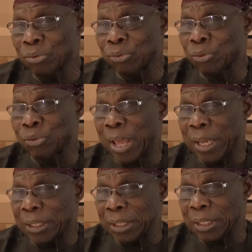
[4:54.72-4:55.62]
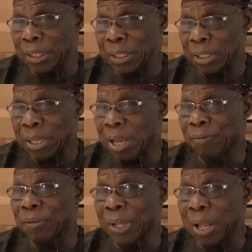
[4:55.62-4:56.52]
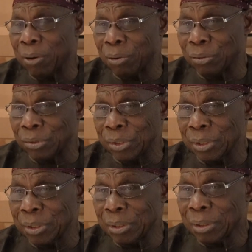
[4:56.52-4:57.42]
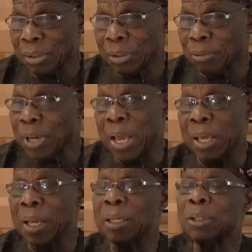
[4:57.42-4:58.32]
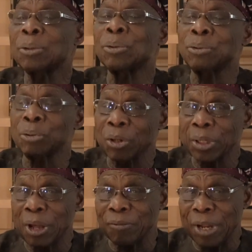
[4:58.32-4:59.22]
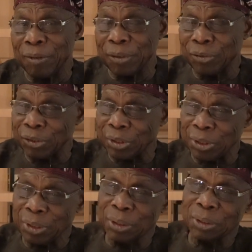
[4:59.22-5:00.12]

society, African country, where you do not have diversity.